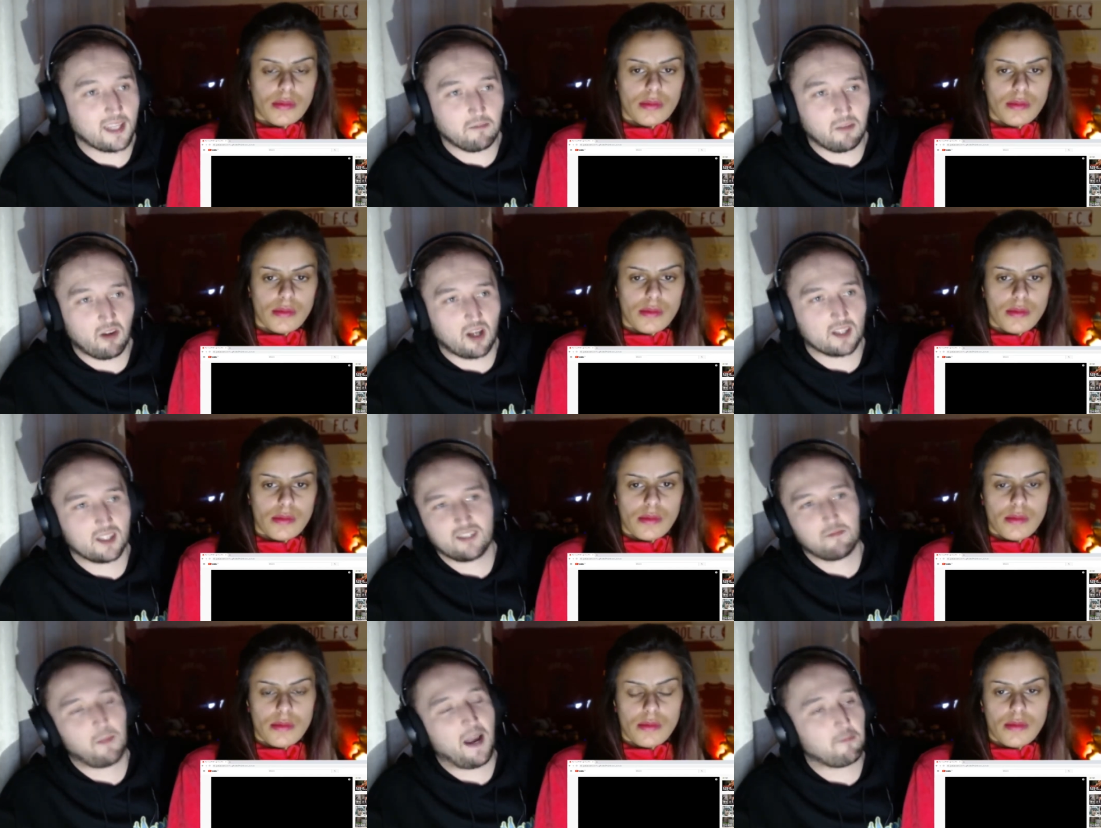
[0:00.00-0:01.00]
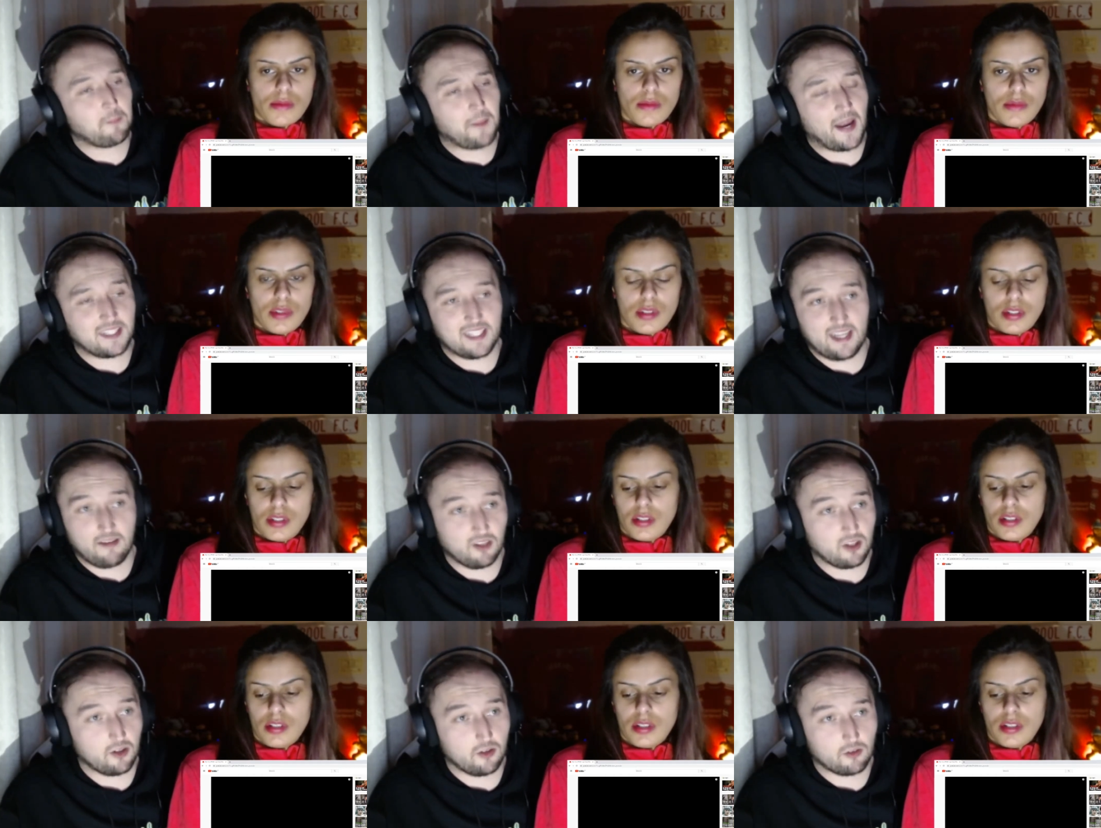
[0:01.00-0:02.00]
Speaker 1: wrong. There's bad, bad in every
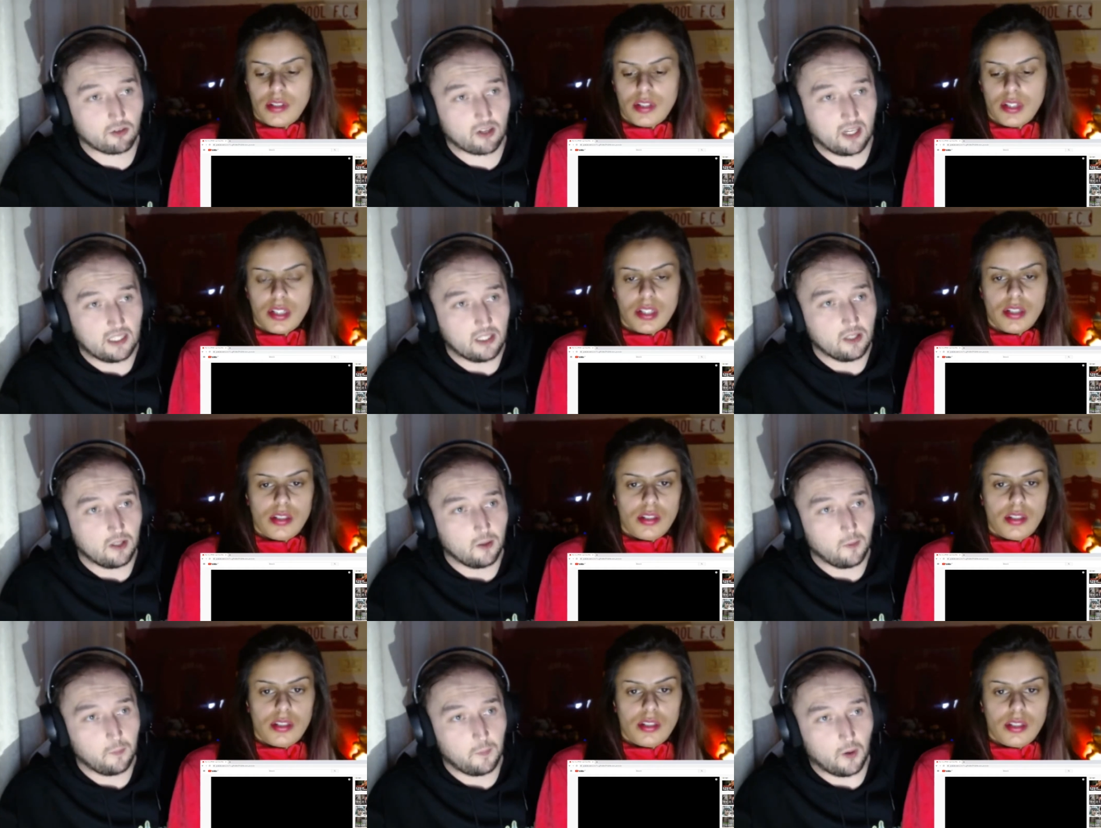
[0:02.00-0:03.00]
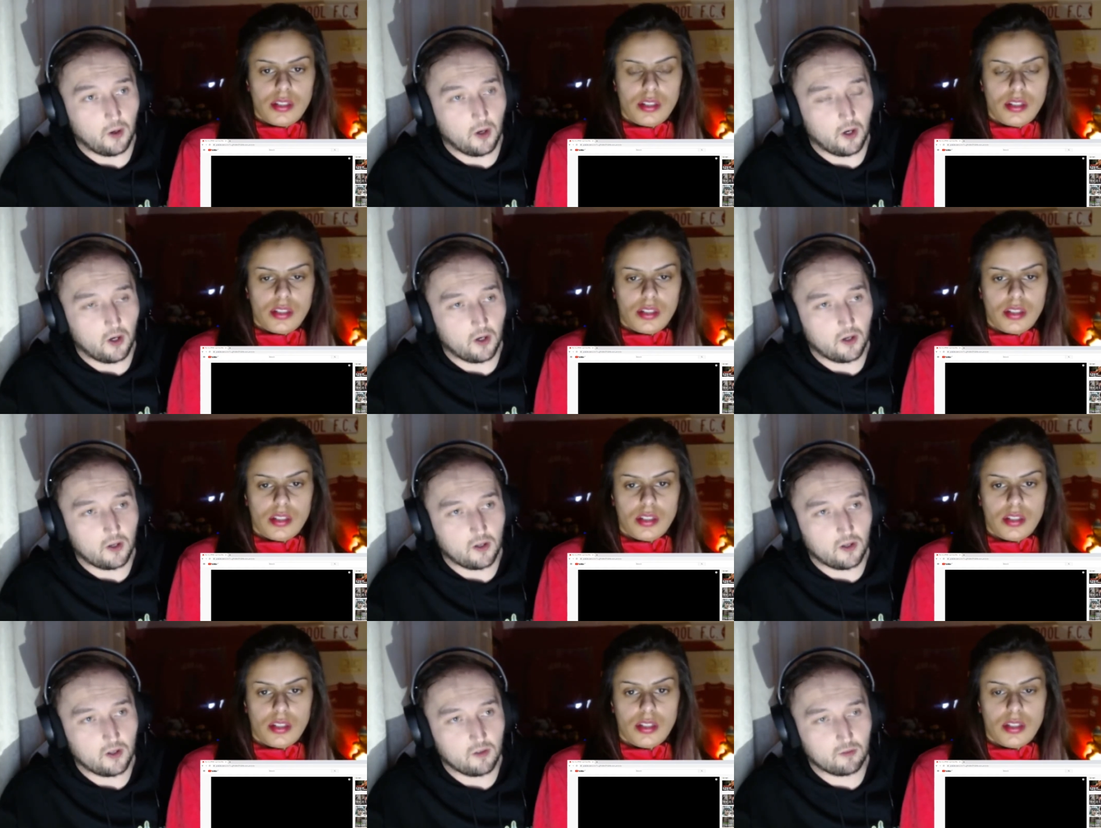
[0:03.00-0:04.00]
country, but
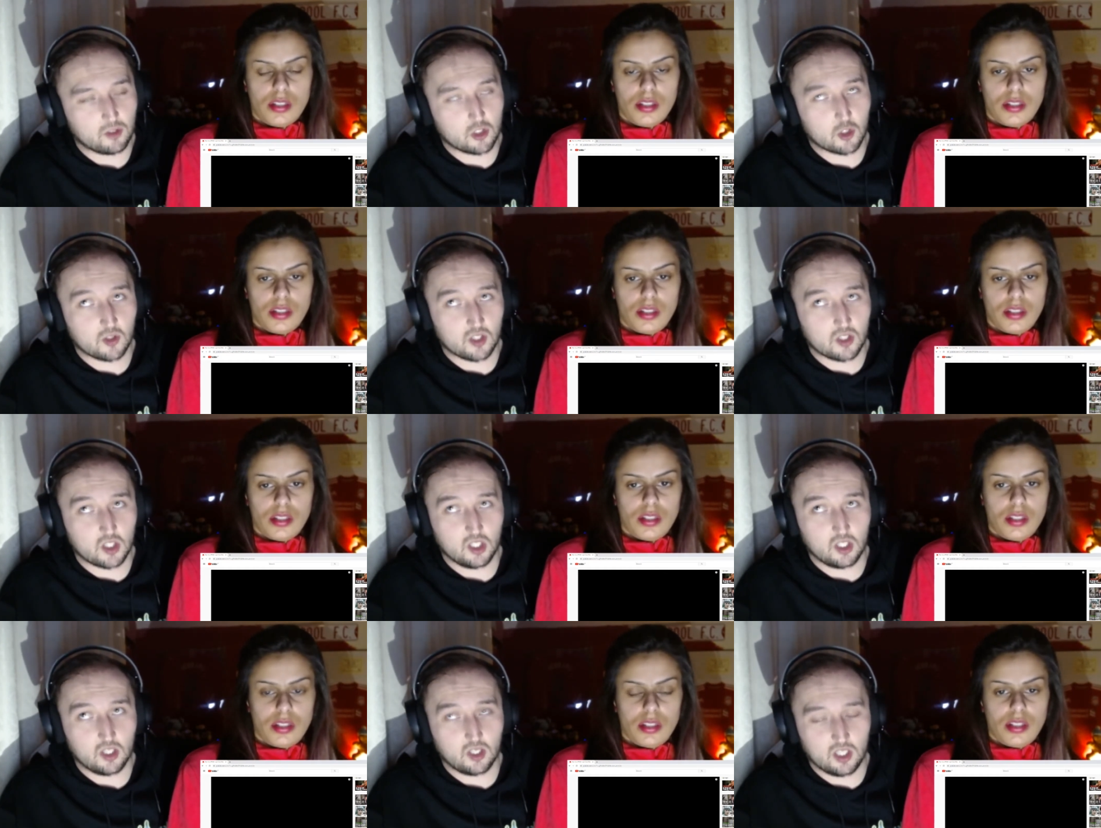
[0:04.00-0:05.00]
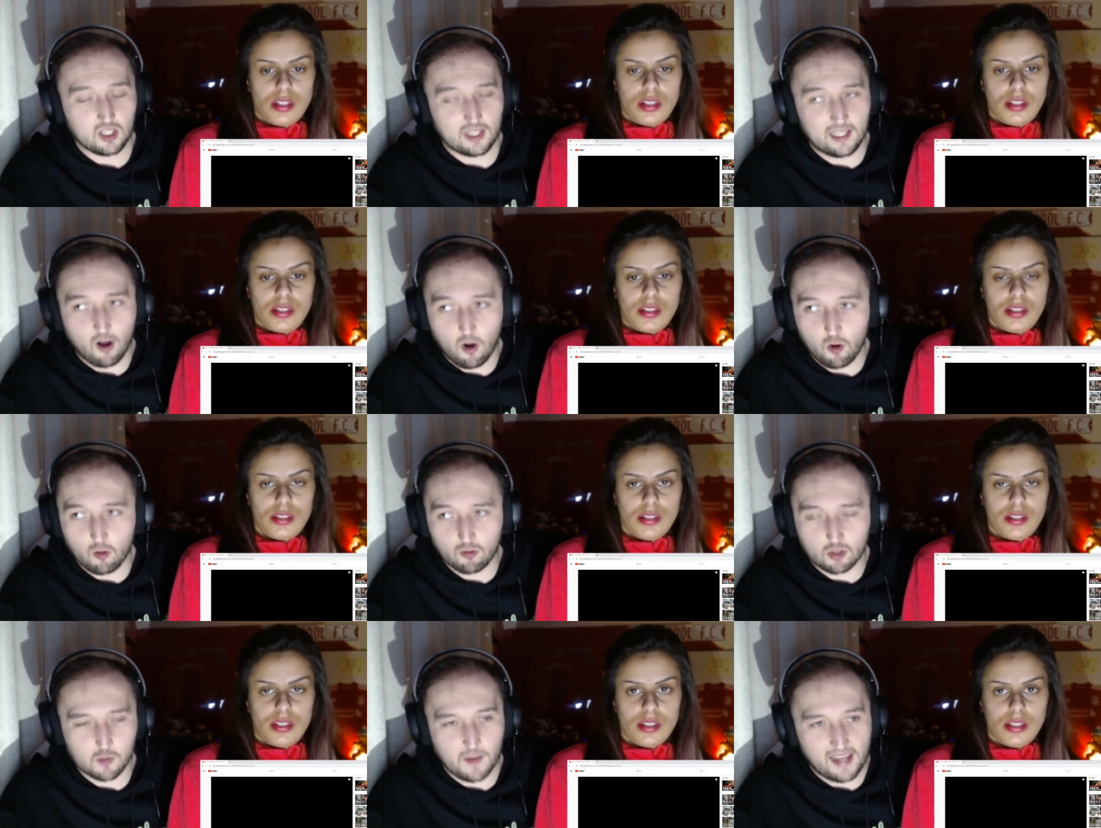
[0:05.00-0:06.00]
res- the whole
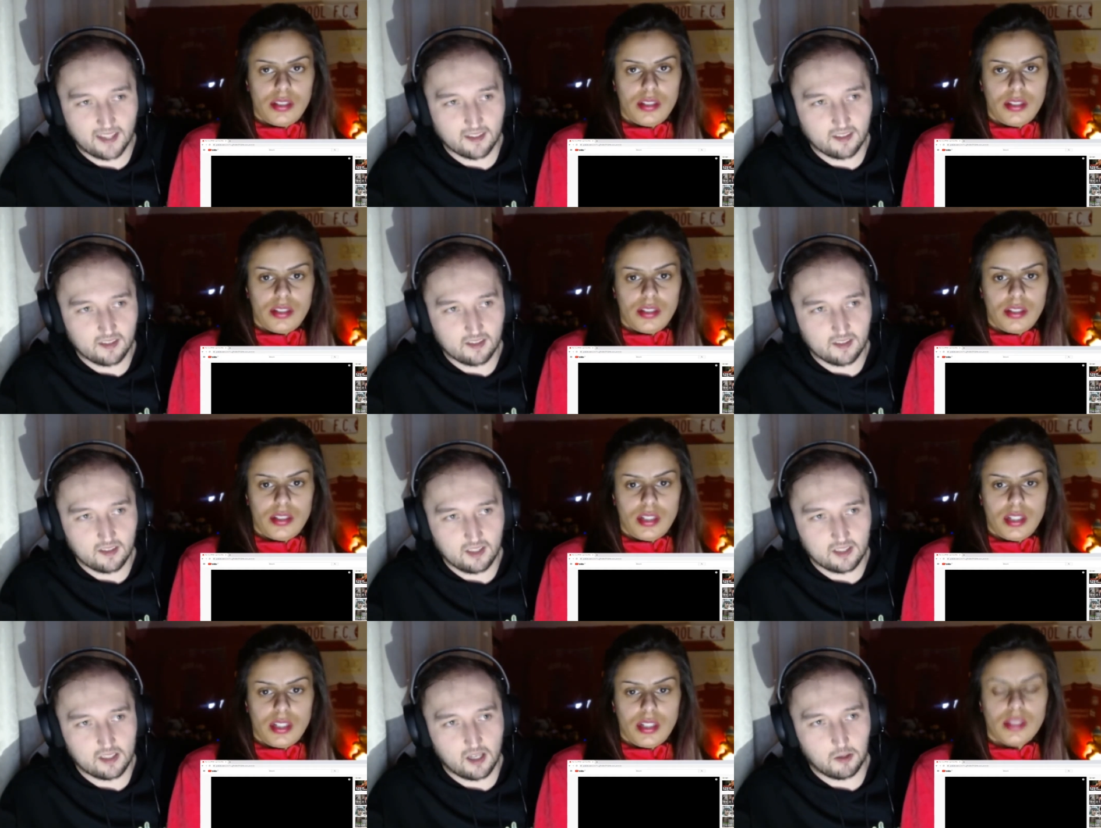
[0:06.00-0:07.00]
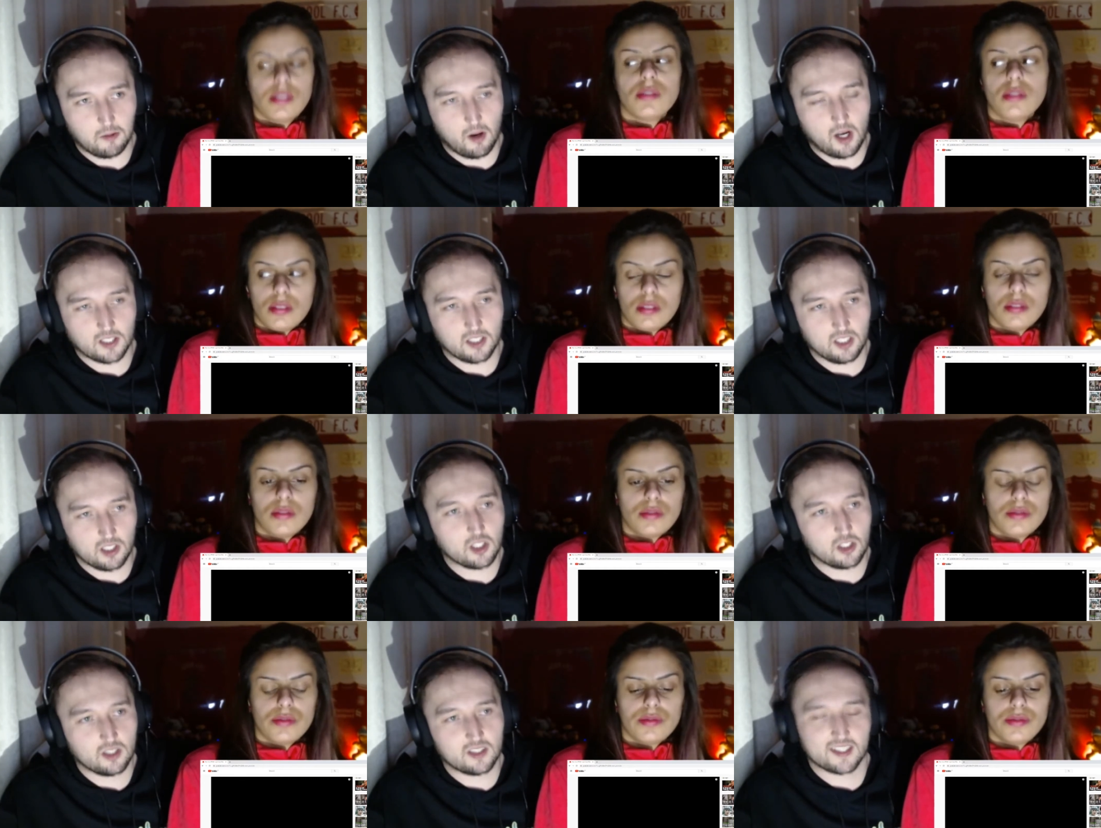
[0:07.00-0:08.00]
respect. You know, I, you can
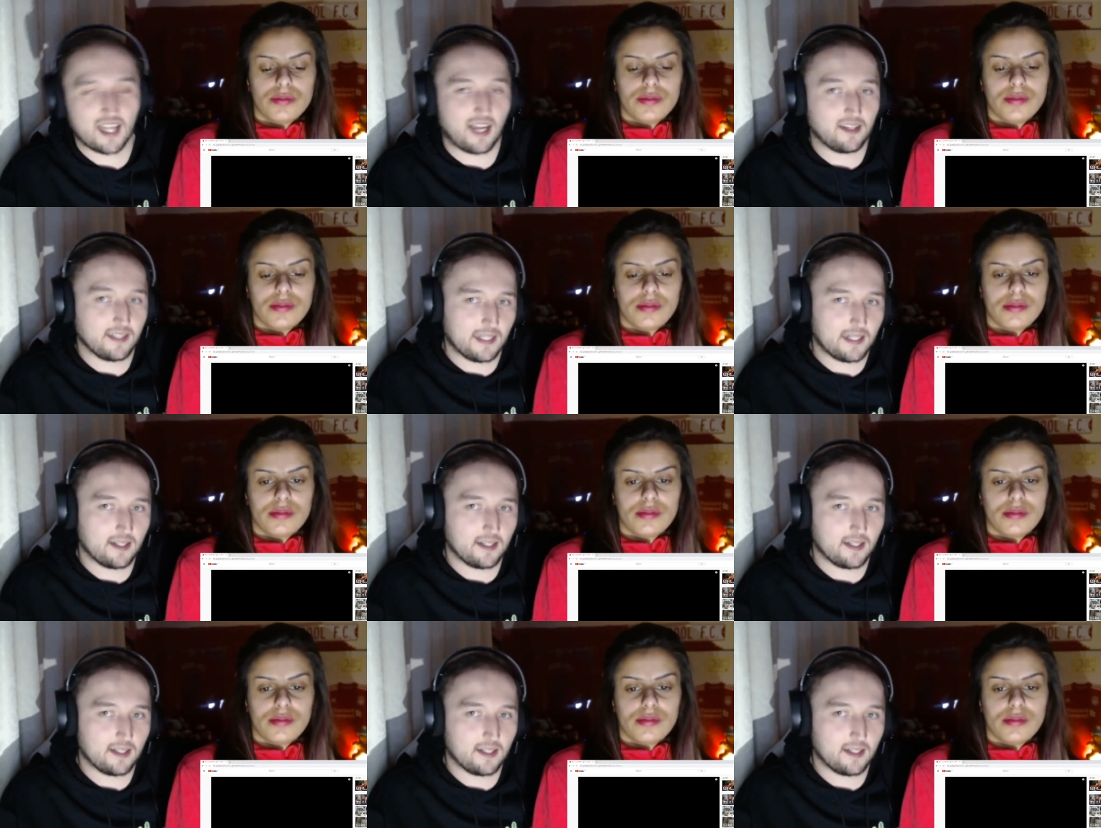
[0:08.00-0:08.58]
understand it,